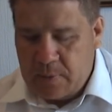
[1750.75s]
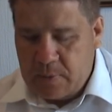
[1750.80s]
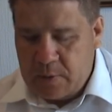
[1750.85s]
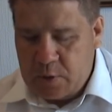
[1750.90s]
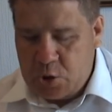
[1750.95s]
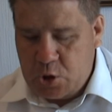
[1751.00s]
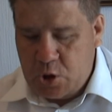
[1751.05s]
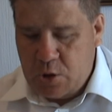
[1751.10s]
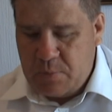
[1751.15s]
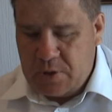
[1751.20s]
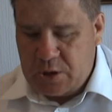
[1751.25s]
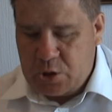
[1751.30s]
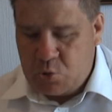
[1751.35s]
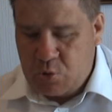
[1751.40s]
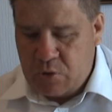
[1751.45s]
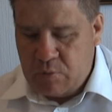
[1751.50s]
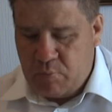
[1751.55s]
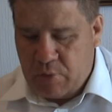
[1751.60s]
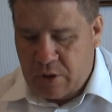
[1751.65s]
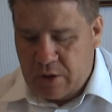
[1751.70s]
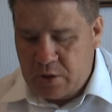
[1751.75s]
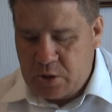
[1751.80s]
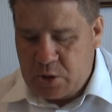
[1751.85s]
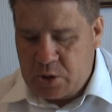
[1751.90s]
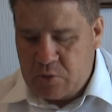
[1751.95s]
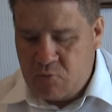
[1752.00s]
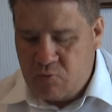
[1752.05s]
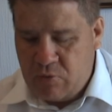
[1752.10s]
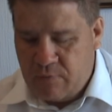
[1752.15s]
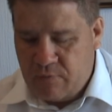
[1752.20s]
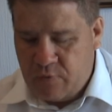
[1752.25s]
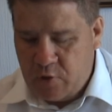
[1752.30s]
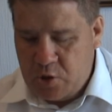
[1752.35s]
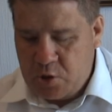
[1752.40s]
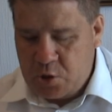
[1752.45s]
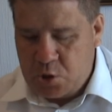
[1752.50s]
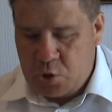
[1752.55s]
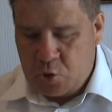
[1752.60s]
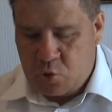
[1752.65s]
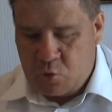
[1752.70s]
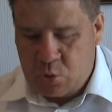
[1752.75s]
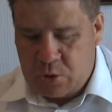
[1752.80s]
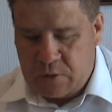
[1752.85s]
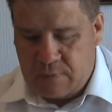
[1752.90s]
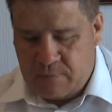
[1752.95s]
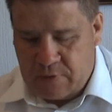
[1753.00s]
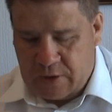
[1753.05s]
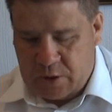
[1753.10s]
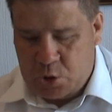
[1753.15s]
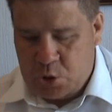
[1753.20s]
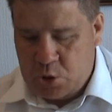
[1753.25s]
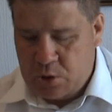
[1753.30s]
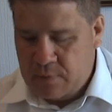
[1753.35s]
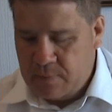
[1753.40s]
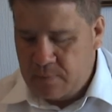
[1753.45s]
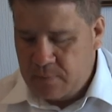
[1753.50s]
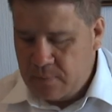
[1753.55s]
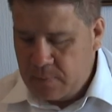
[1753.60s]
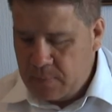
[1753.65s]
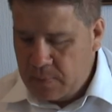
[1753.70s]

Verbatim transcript: The term extreme penalty refers to crucifixion.